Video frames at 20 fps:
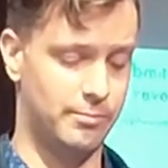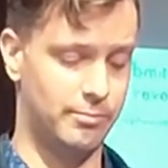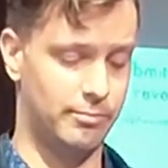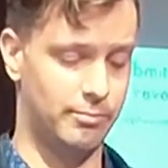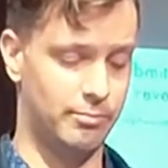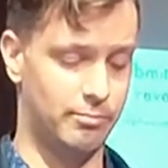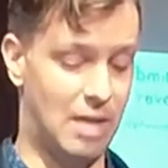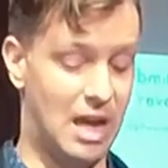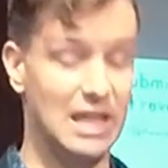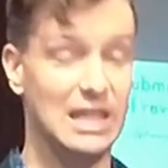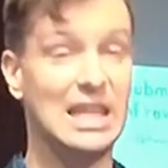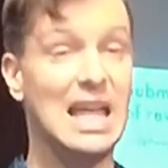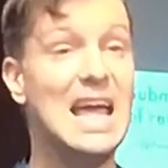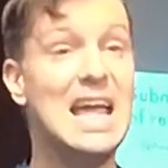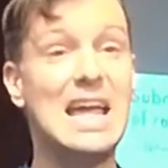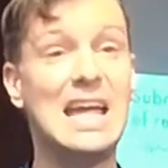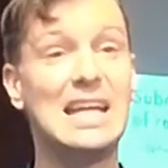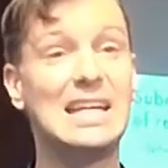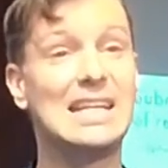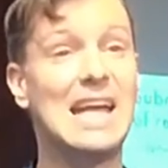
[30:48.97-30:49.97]
by
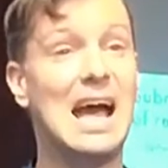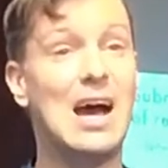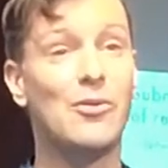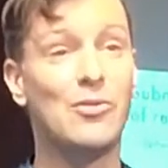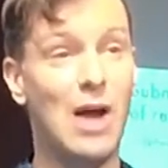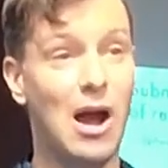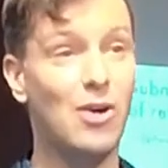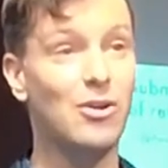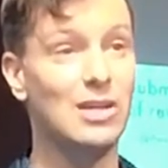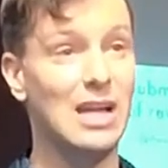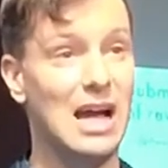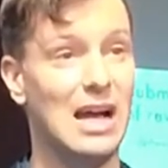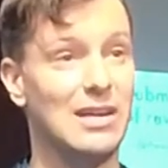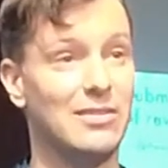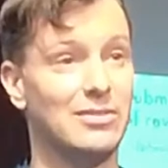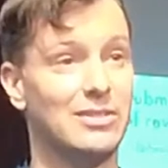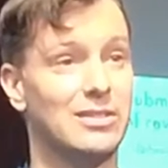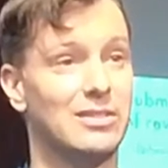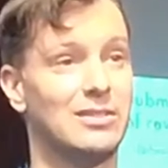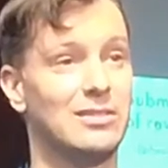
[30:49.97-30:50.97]
laying down our lives,
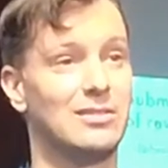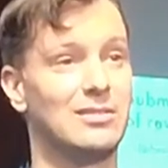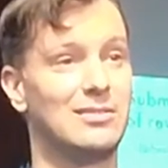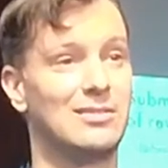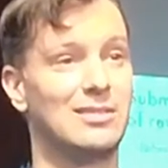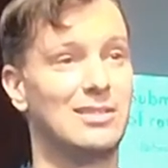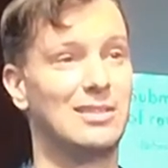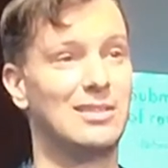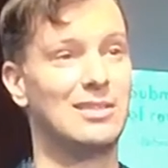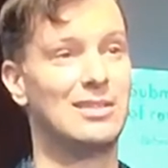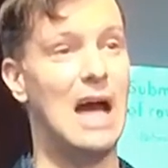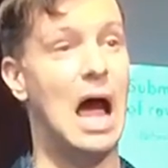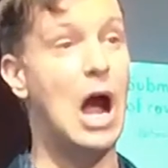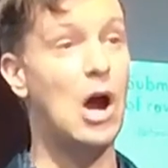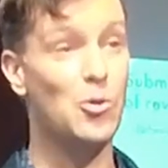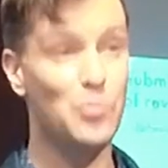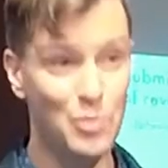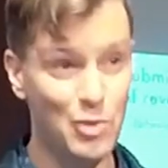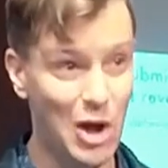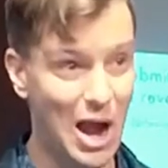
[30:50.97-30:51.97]
our
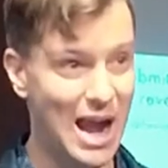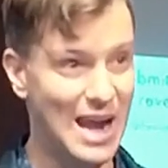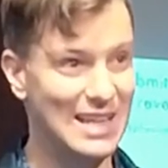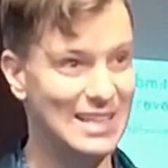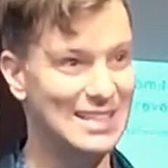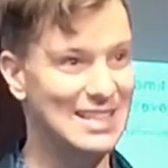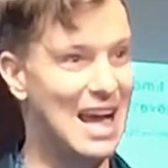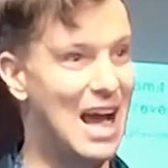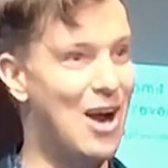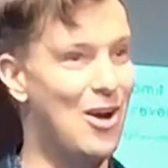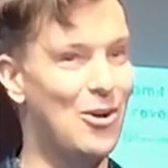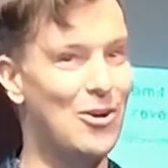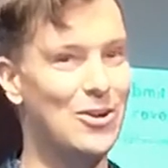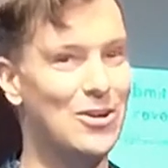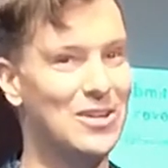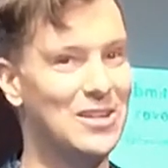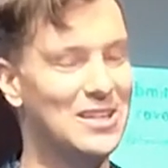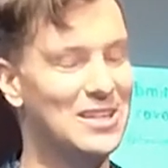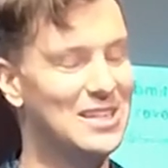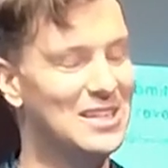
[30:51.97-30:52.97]
prides, our
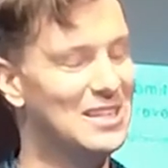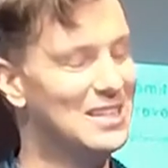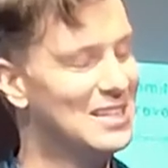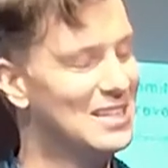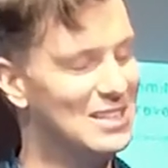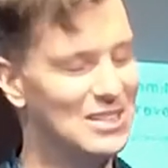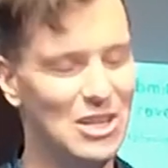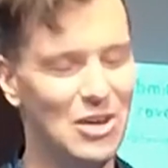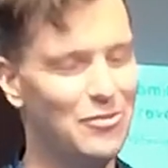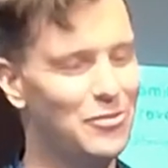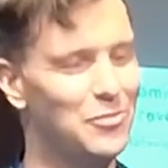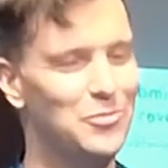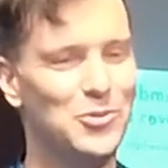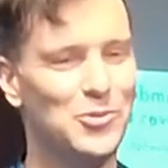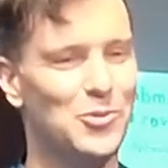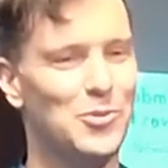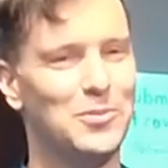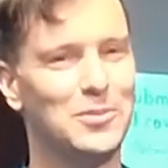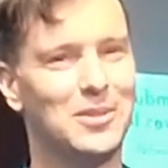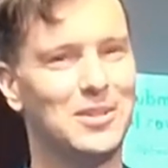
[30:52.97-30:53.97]

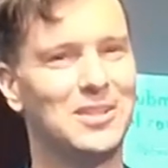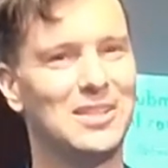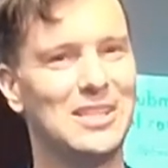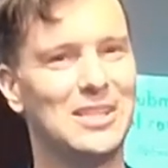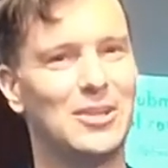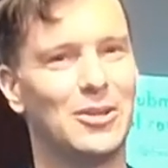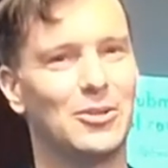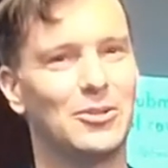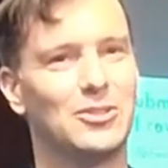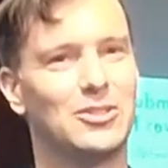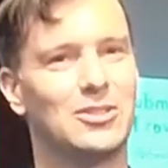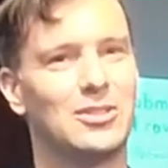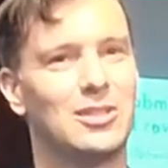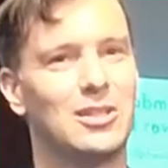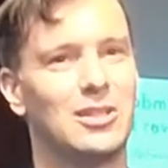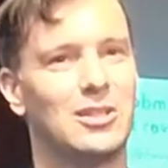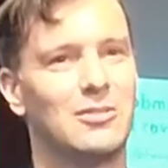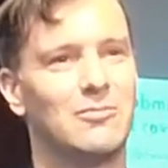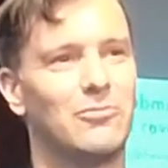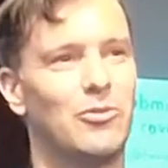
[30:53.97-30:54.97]
self-absorbed little egos
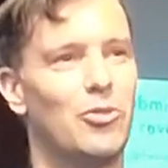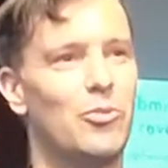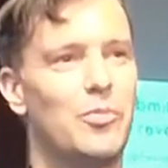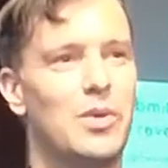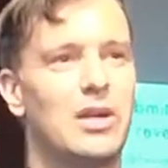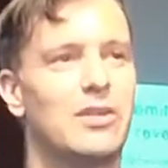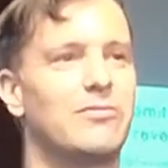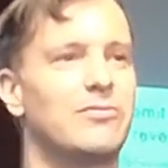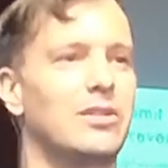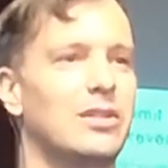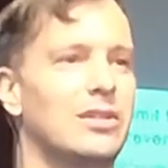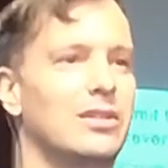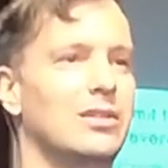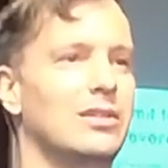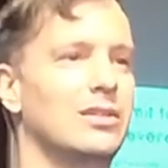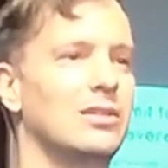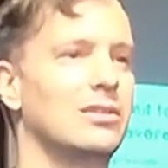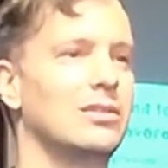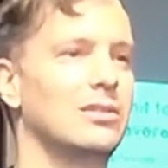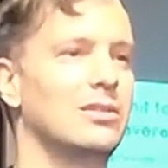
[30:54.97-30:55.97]
for the benefit
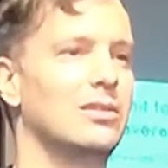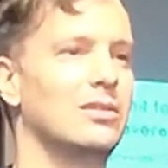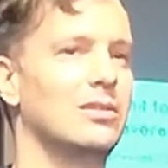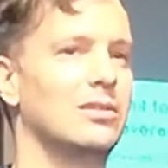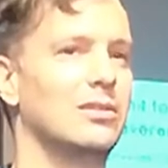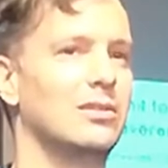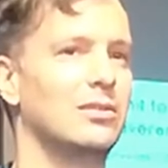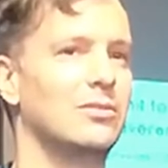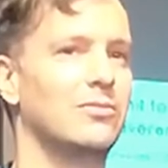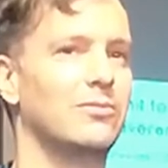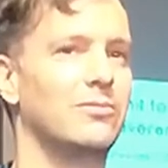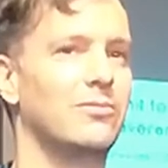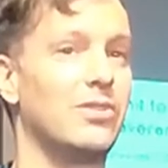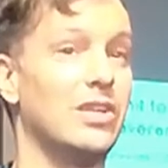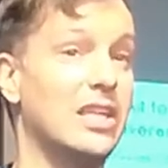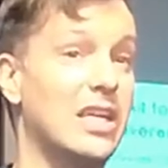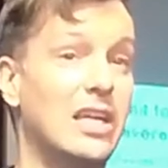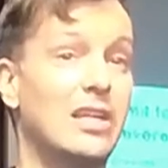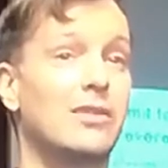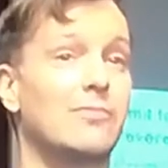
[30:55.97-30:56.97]
of the
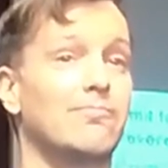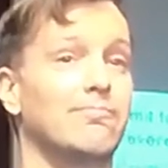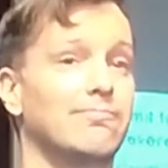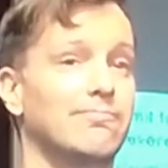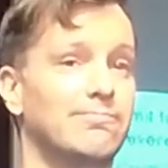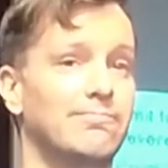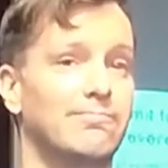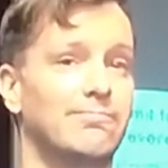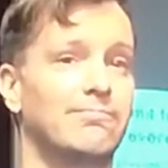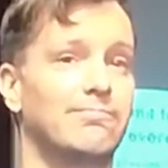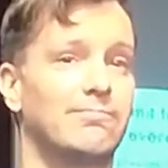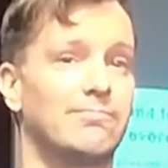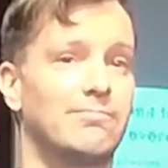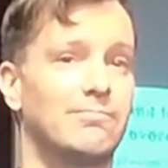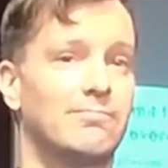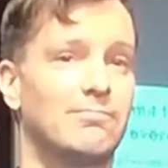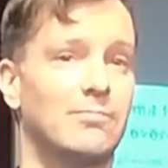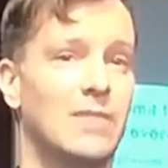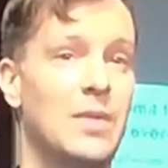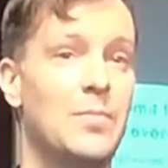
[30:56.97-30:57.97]
kingdom.
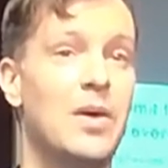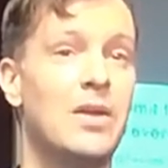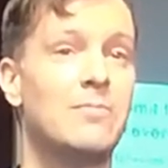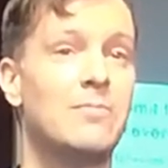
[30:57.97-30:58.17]
Amen?